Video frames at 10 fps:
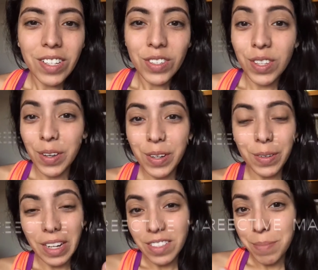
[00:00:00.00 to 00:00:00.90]
So
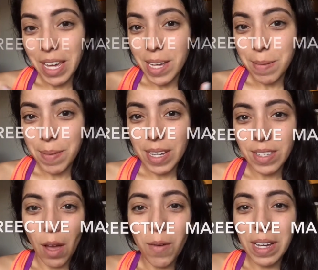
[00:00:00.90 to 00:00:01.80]
corrective makeup
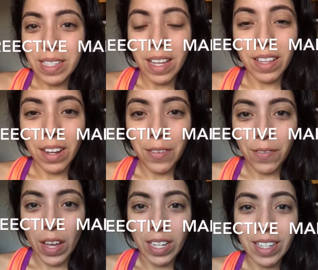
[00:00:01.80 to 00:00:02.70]
is always a lot of
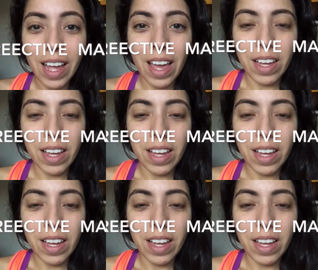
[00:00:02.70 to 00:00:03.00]
fun.